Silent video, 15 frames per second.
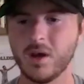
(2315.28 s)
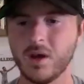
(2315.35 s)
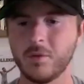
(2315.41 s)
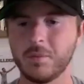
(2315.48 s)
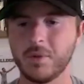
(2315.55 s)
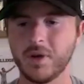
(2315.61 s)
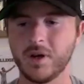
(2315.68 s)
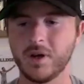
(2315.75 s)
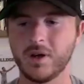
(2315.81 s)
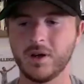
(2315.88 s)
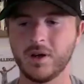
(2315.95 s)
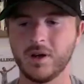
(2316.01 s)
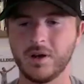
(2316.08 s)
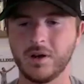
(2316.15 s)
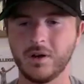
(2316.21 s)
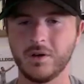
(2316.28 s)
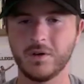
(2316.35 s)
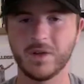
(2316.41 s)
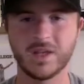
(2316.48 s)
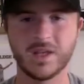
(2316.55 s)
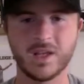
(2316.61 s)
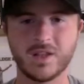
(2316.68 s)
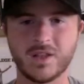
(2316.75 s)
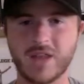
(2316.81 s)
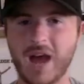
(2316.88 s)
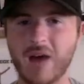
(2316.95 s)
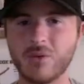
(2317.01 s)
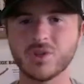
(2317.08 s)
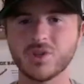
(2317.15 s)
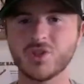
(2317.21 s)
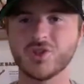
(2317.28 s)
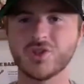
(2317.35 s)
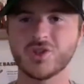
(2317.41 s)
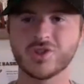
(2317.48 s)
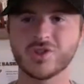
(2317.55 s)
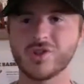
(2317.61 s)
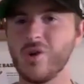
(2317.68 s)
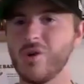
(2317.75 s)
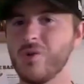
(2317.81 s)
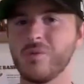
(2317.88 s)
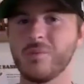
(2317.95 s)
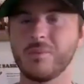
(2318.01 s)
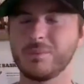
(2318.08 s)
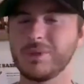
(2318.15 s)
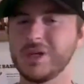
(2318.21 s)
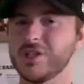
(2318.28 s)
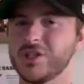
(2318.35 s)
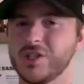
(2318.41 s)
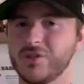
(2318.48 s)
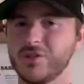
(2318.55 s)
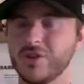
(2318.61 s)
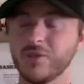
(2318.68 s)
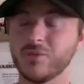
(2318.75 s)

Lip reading: But like, that was just so much different.